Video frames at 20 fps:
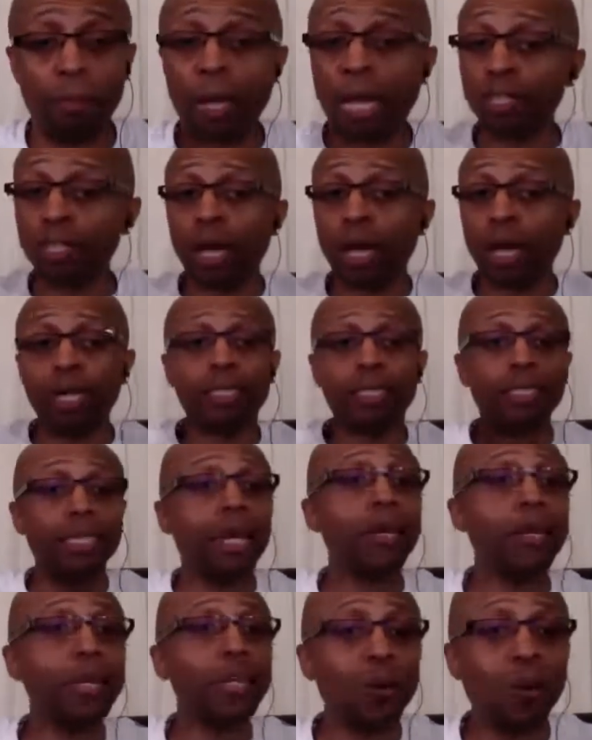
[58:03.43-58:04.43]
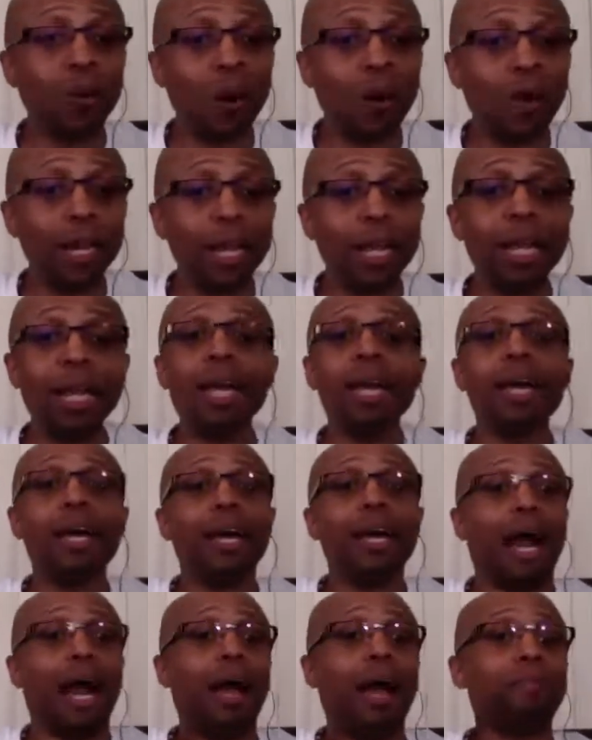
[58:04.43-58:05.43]
I'm not trying to sell you on it.
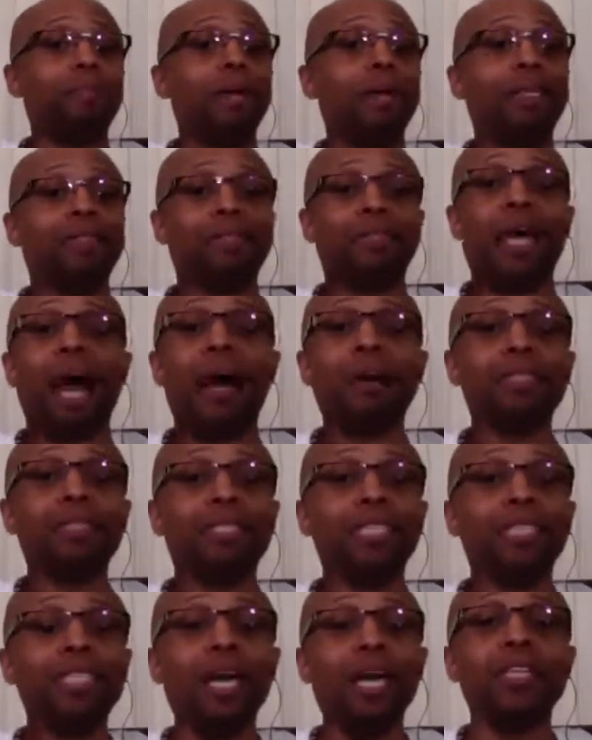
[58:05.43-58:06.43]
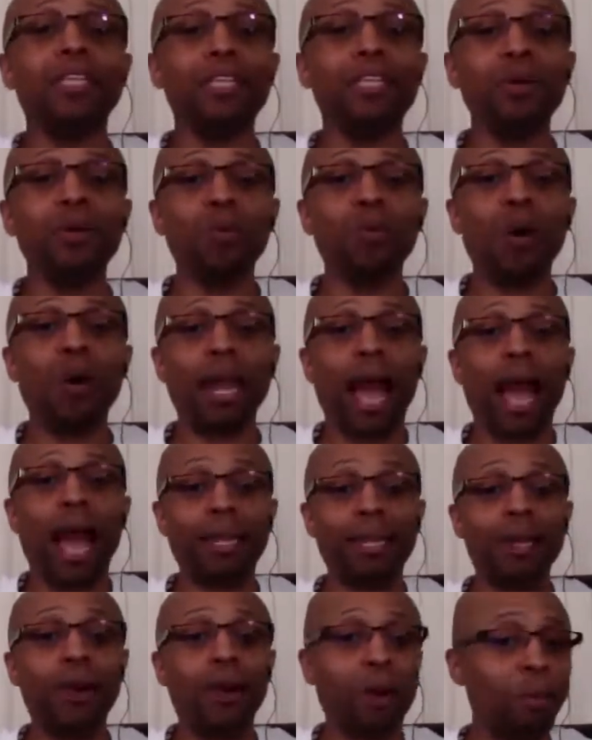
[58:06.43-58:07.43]
I'm just telling you what
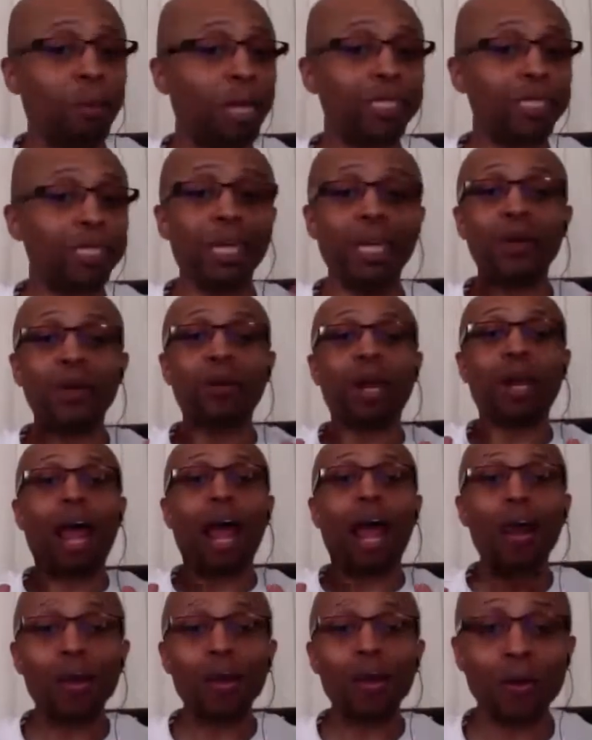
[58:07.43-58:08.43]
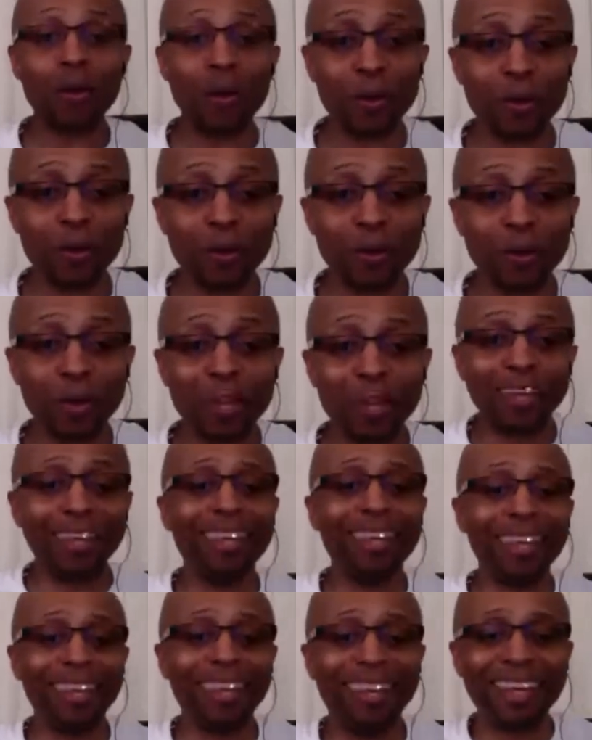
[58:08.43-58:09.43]
I know. I'm not telling you what I heard,
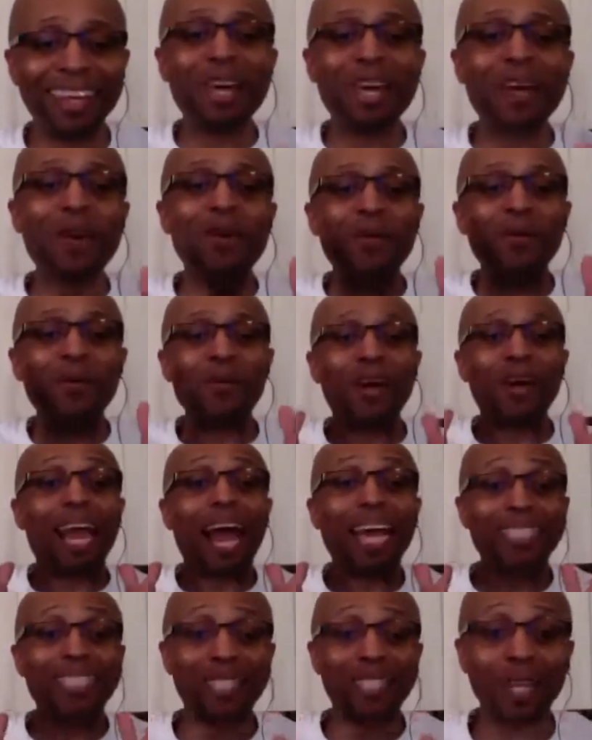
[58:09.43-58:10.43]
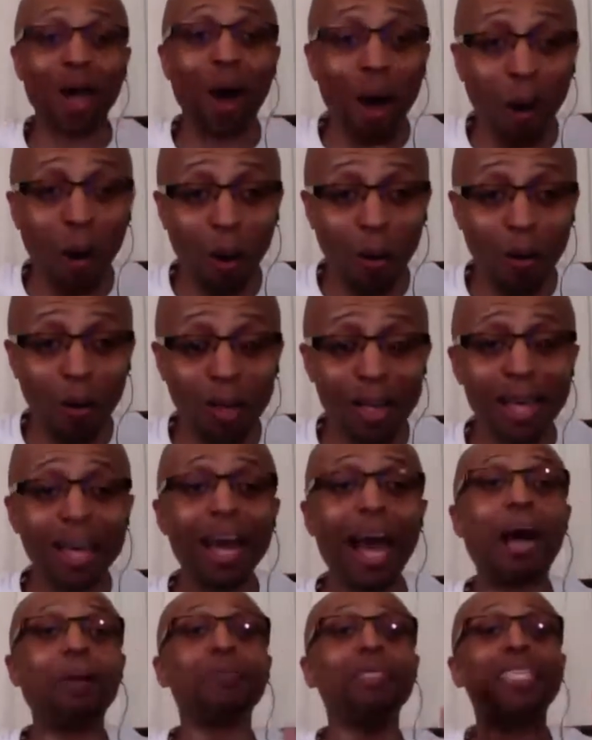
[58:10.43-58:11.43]
what I saw.
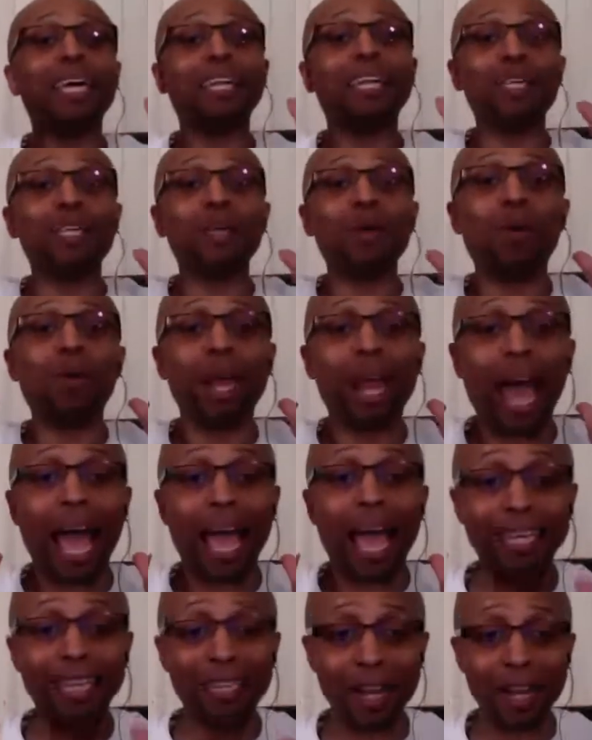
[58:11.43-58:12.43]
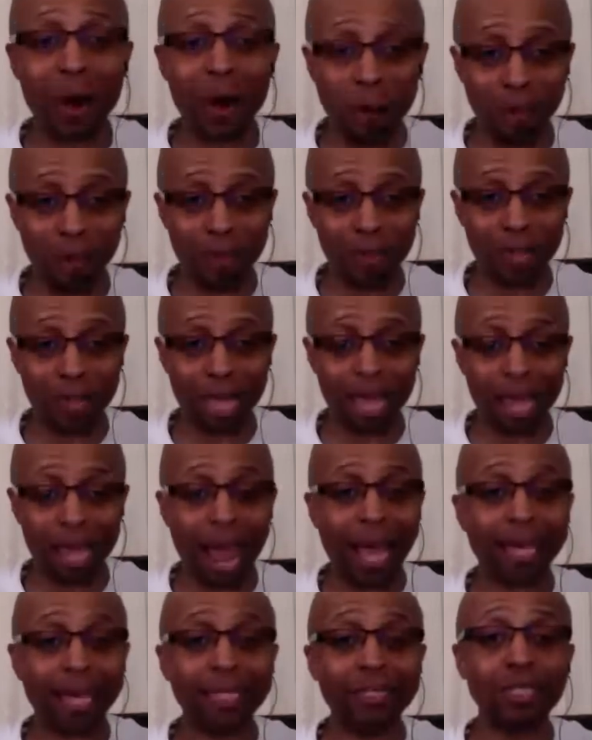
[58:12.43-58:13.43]
I'm telling you what I know.
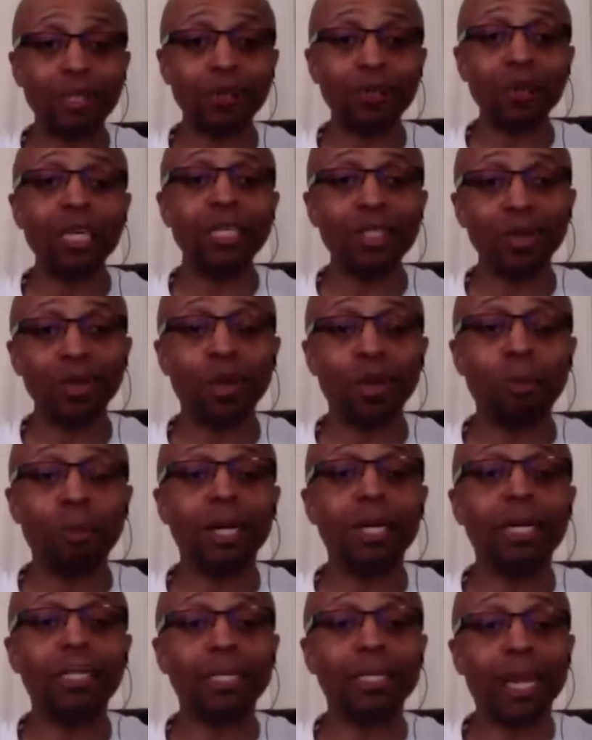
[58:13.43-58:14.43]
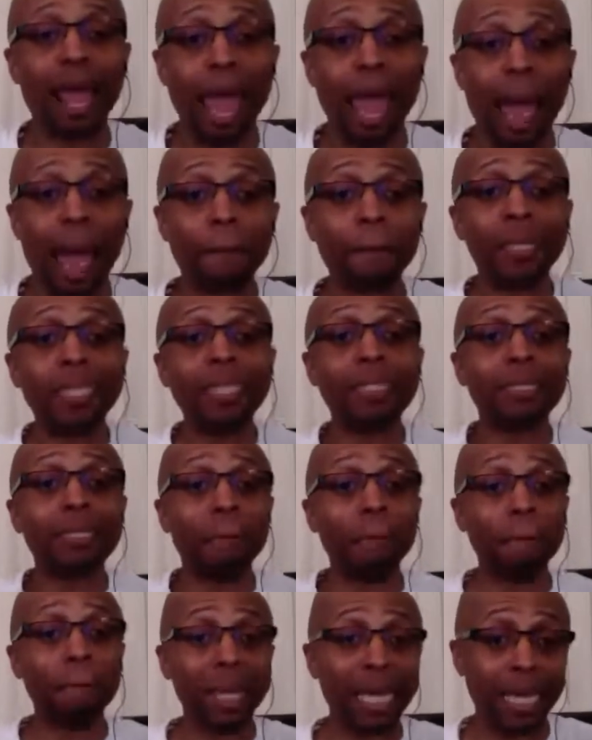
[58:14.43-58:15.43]
And I can speak to it because it happened
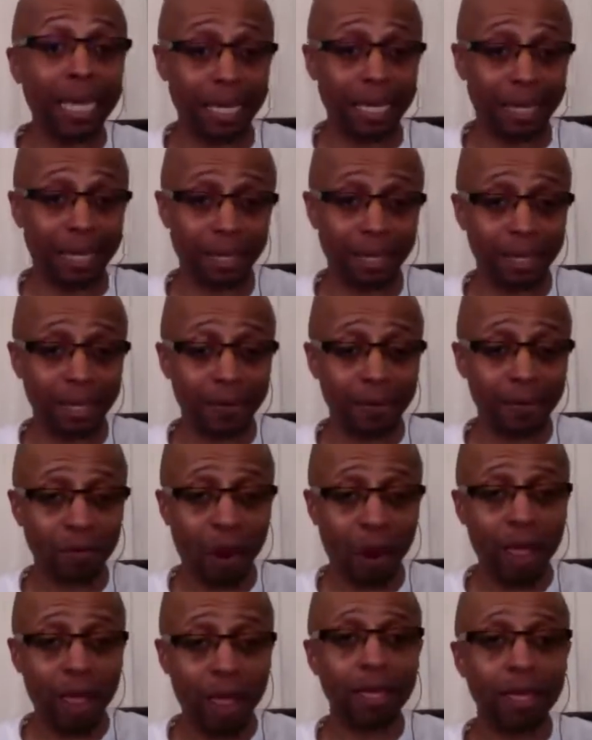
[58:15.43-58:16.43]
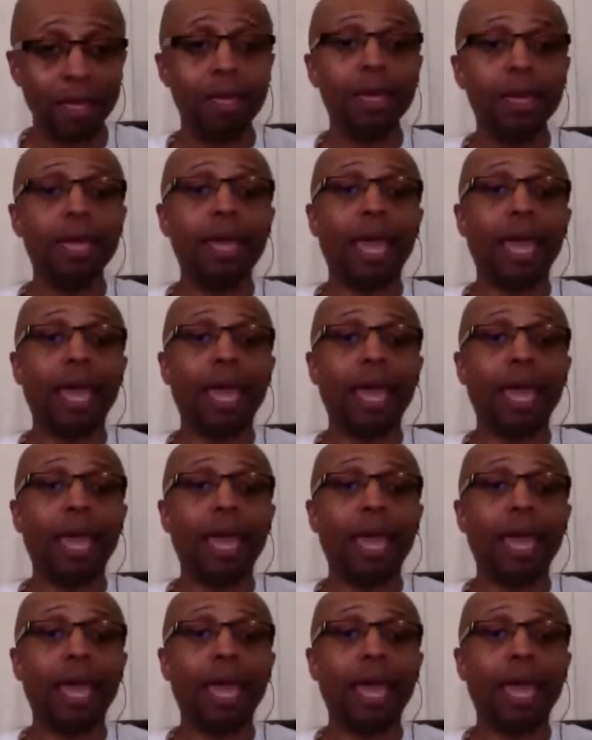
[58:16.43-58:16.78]
to me, right?